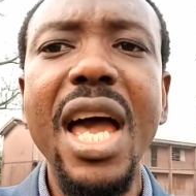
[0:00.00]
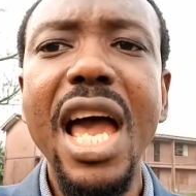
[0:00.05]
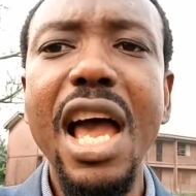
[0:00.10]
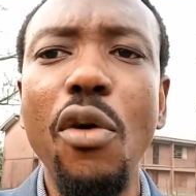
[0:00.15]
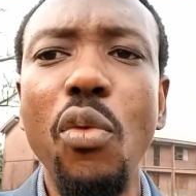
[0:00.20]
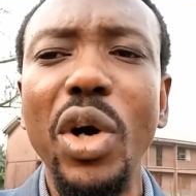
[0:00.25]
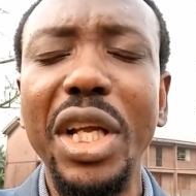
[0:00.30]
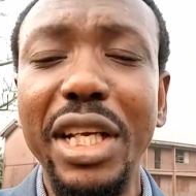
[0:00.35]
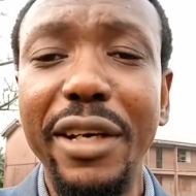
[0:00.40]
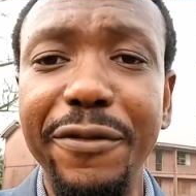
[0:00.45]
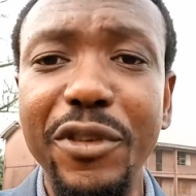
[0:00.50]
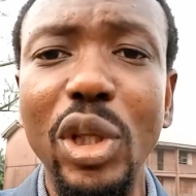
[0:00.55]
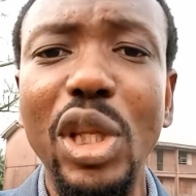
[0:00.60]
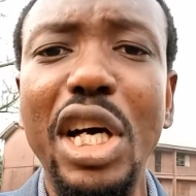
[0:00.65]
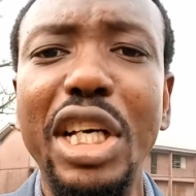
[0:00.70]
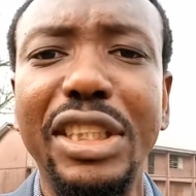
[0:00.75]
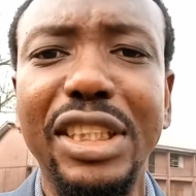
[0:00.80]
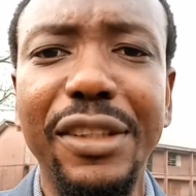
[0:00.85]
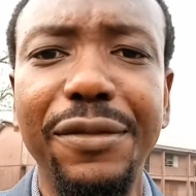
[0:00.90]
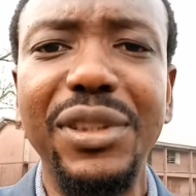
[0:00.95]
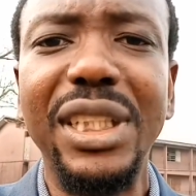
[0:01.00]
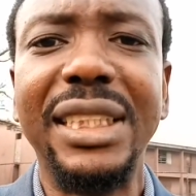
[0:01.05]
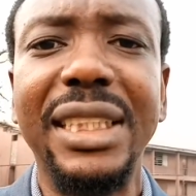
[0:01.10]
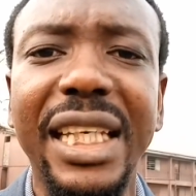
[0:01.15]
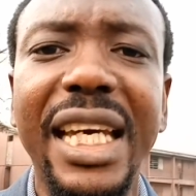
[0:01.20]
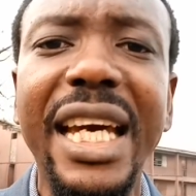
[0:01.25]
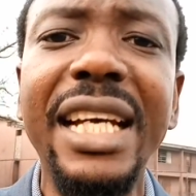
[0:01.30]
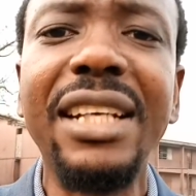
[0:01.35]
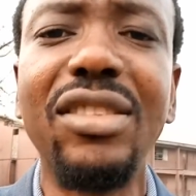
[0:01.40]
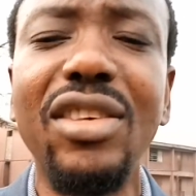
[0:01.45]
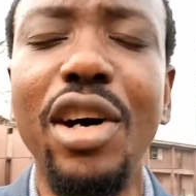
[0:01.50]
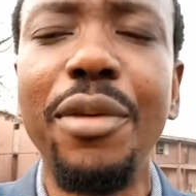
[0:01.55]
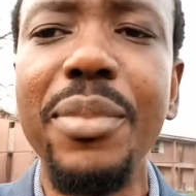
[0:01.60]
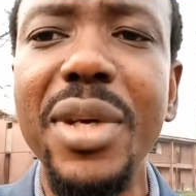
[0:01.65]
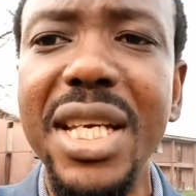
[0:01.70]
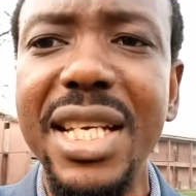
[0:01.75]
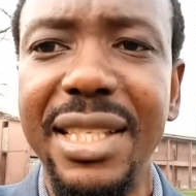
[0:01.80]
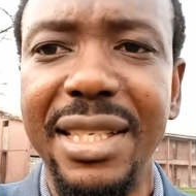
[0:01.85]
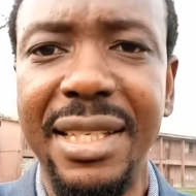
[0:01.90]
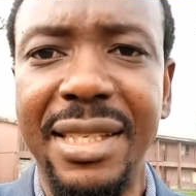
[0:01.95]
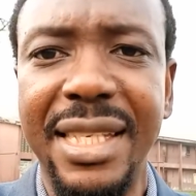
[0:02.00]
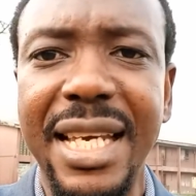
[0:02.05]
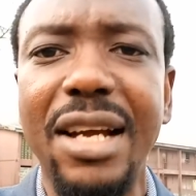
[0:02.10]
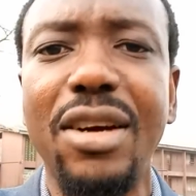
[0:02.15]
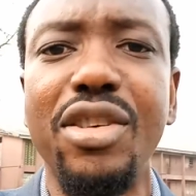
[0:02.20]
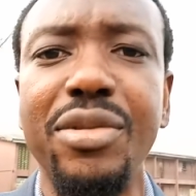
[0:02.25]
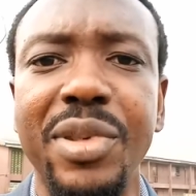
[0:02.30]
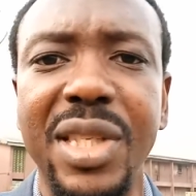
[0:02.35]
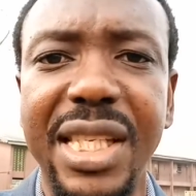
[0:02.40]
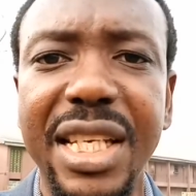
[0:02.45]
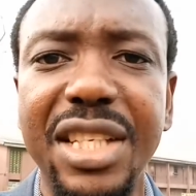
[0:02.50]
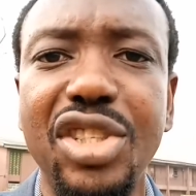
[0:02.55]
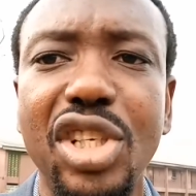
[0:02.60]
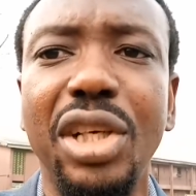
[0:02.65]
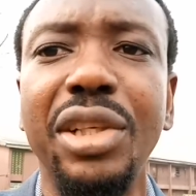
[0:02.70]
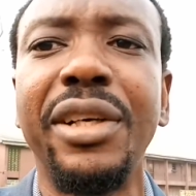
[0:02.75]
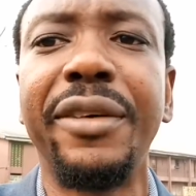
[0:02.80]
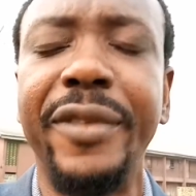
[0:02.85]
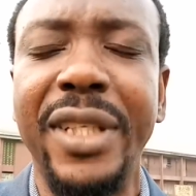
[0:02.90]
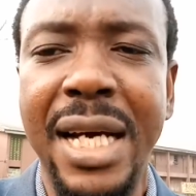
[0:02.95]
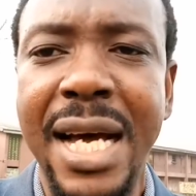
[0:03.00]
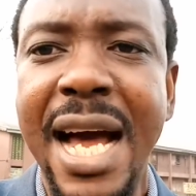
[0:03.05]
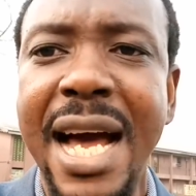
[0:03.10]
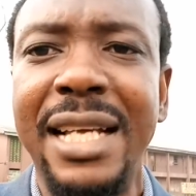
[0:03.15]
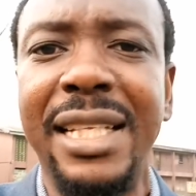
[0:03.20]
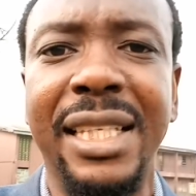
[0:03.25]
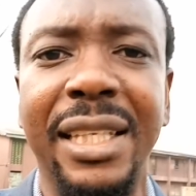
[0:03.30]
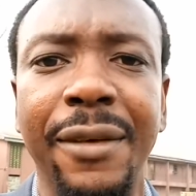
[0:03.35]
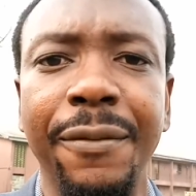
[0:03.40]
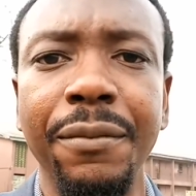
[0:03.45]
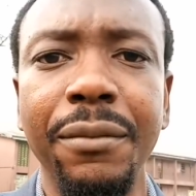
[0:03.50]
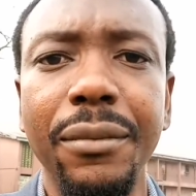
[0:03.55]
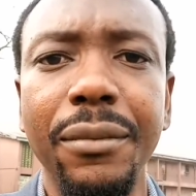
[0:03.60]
And one of the laws of this kingdom is the circumcision of the heart.